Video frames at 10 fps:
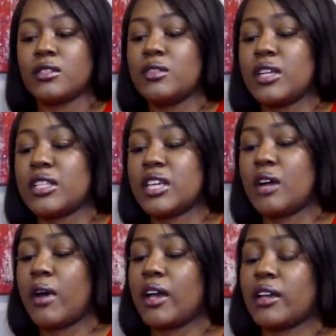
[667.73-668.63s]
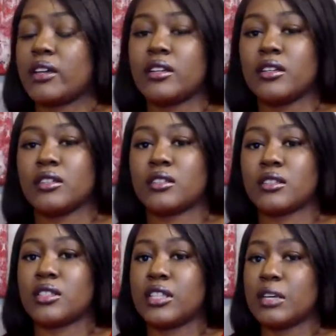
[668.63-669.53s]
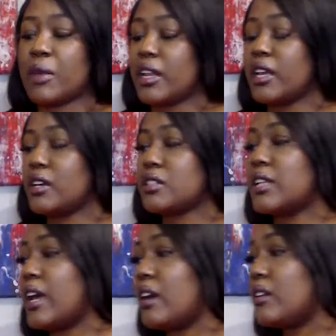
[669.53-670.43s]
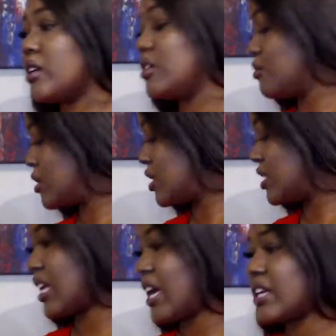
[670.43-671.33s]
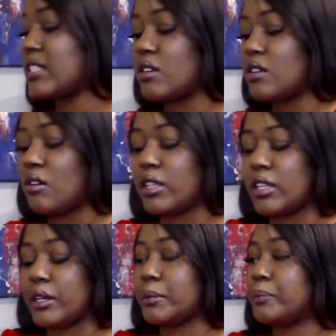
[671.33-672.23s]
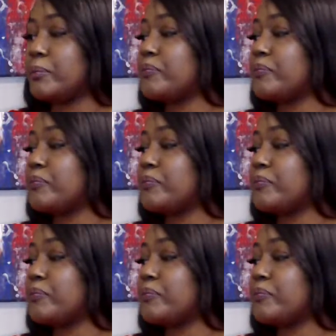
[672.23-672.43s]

So that's how I stick my nails down and do the designs on them.